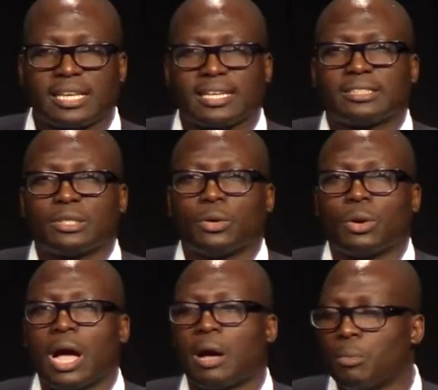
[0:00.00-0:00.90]
said, you
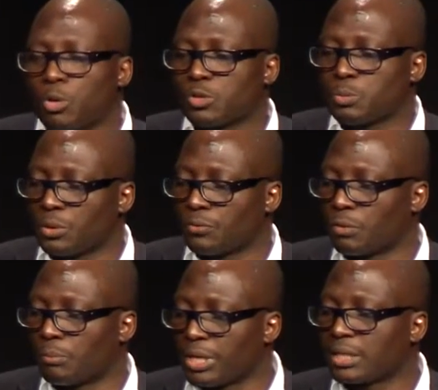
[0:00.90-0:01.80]
know, our most
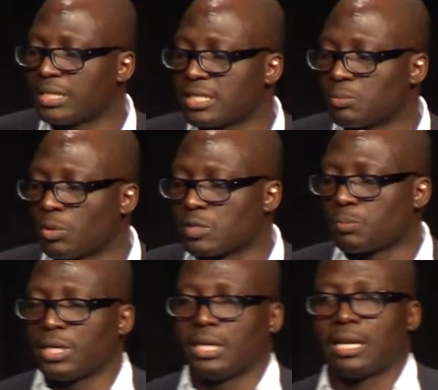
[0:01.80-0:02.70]
beautiful buildings
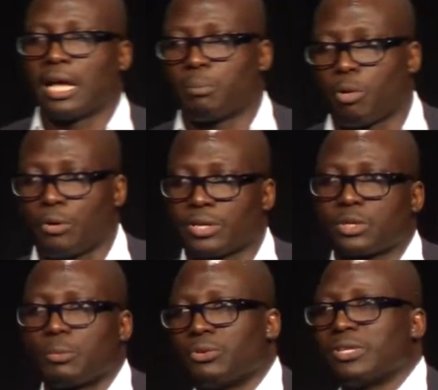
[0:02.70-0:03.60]
must be in our
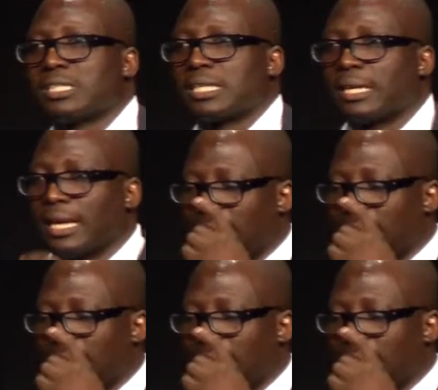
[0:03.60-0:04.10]
poorest community,